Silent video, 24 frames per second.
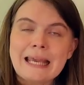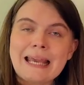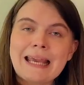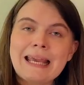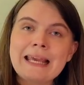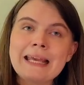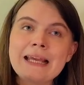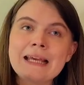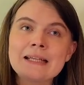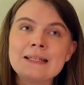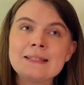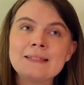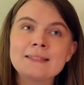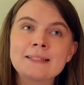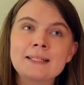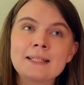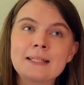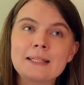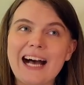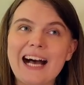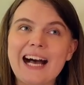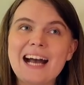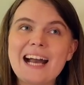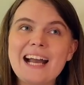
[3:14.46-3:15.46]
And
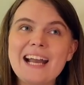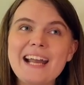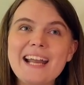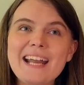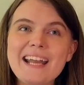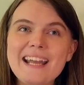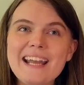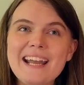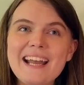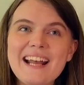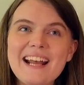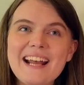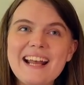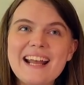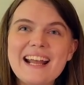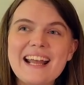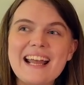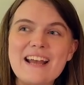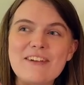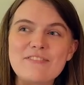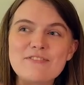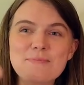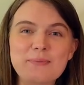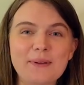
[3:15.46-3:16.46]
I
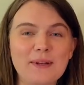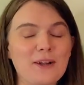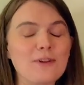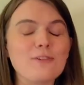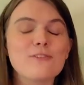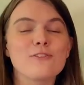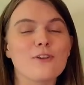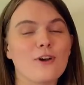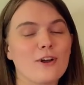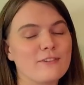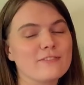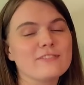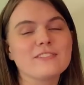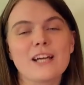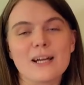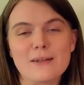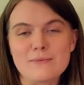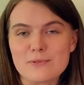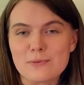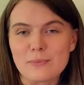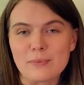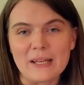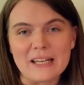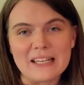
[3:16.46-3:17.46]
have spent a lot of
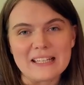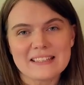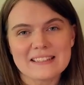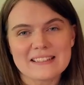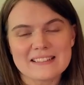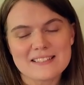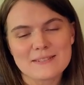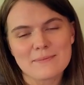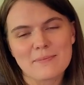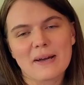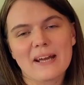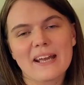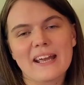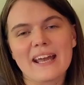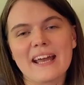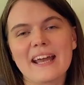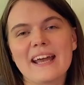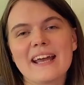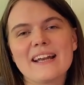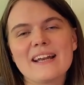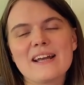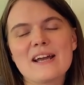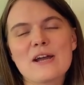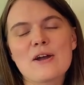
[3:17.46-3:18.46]
time debating this in my
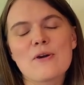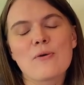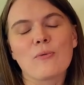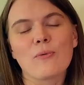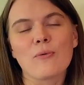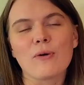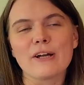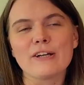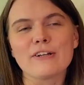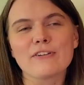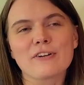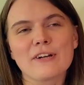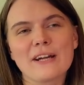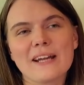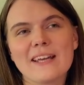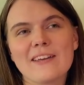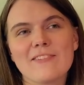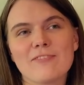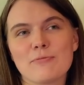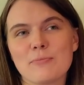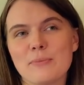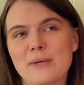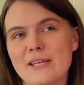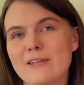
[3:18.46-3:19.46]
head, wondering
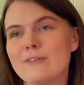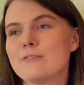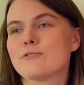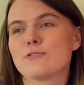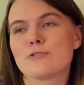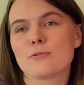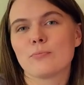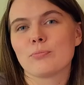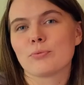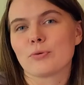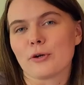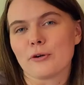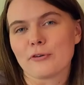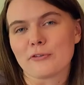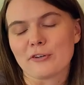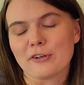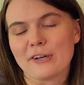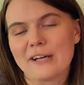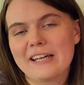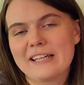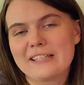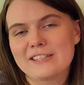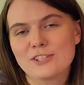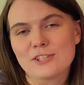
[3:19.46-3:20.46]
if me using
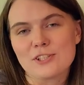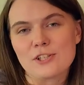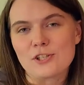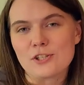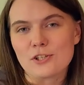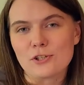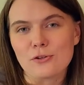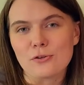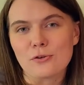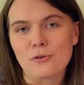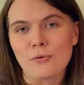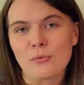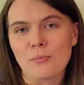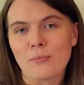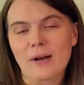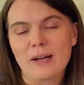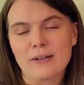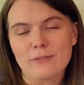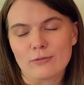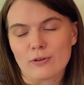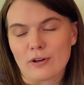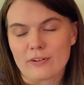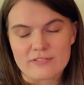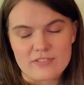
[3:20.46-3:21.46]
Procreate to do
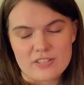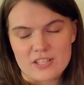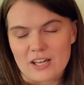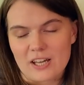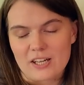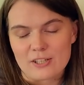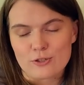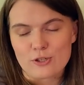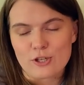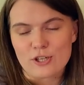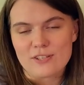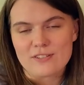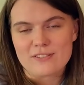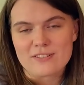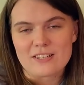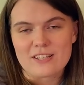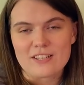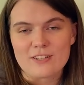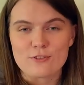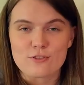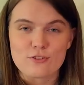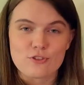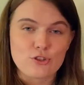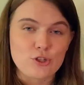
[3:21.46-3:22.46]
my rough sketches
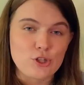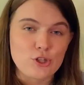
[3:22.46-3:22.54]
is